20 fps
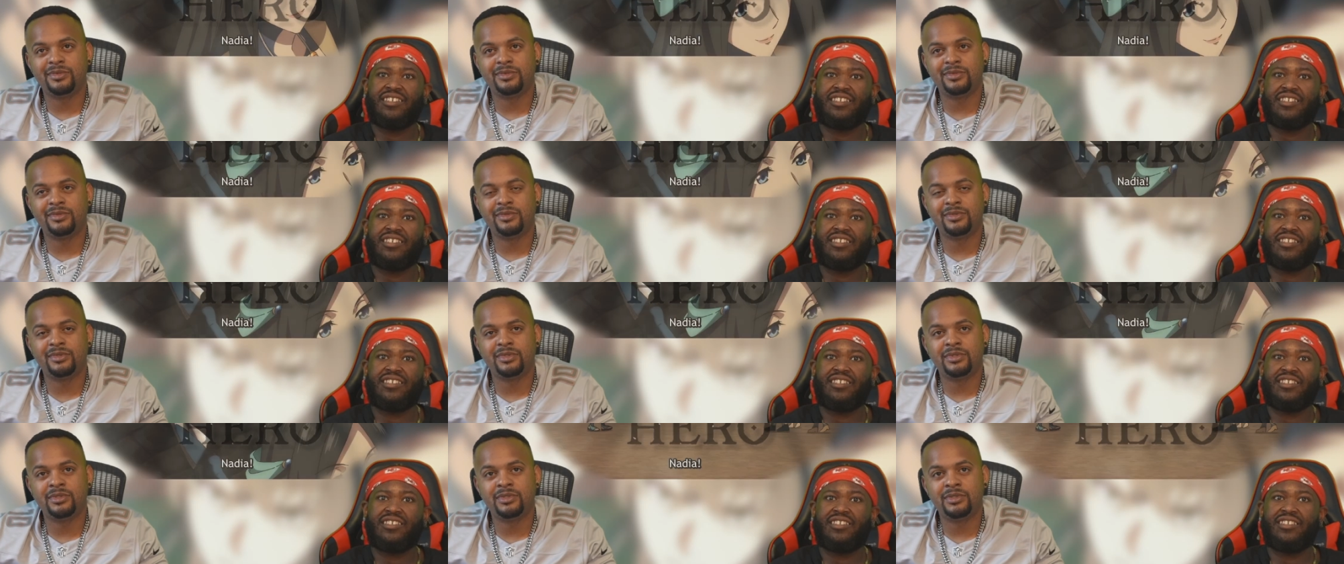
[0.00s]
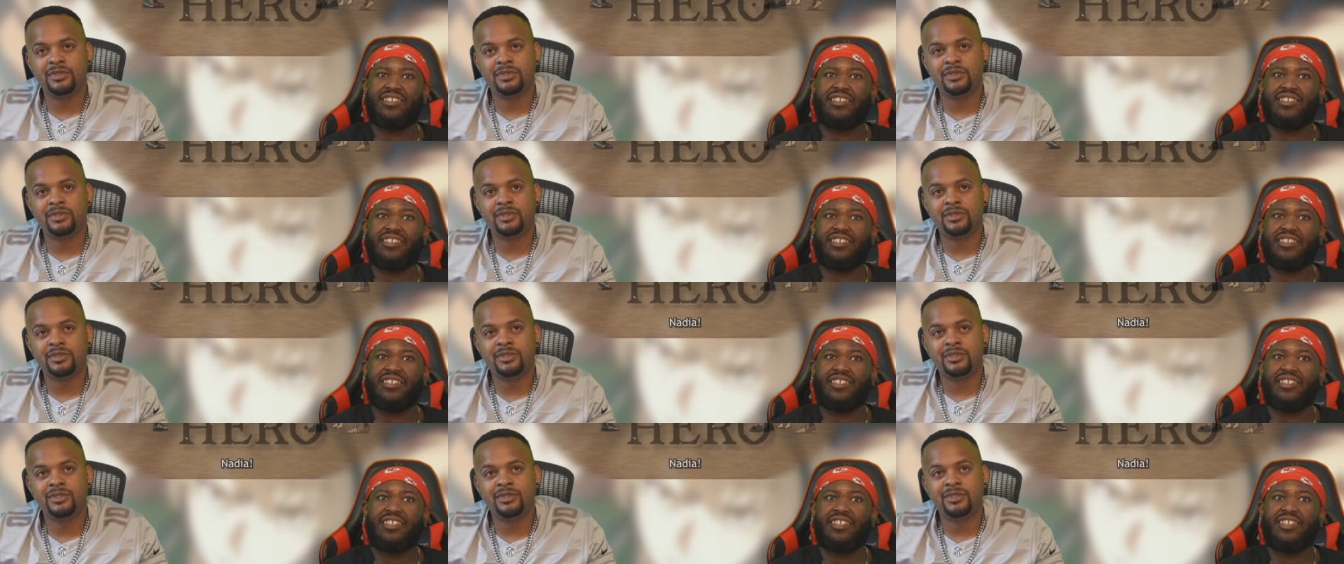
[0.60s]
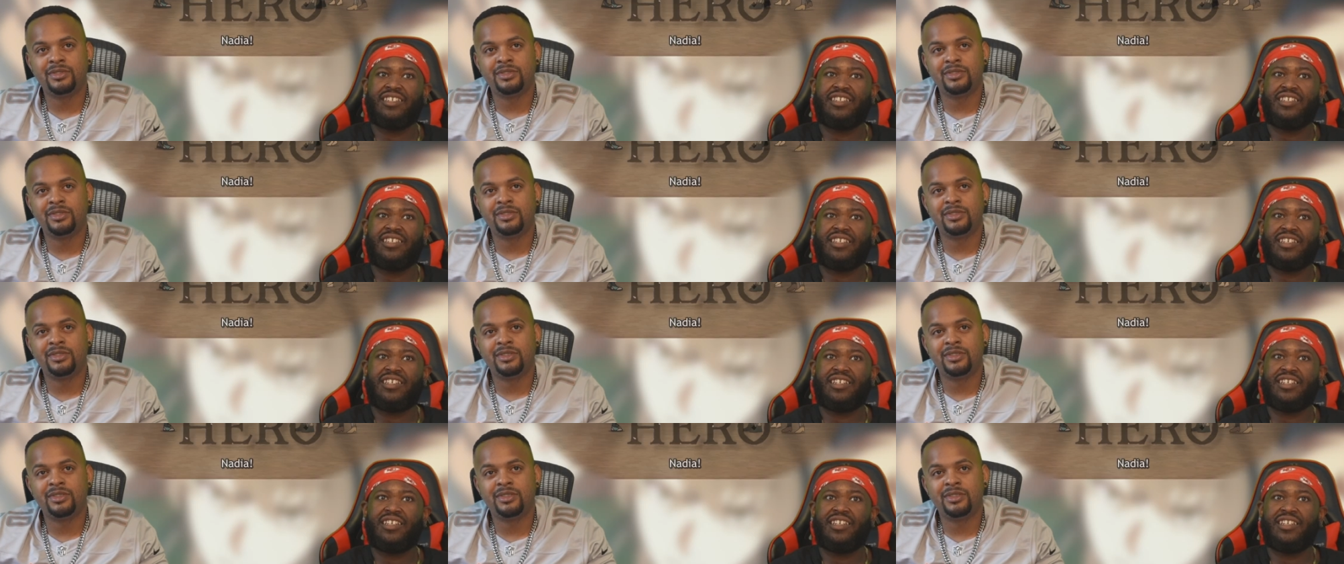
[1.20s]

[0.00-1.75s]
(silence)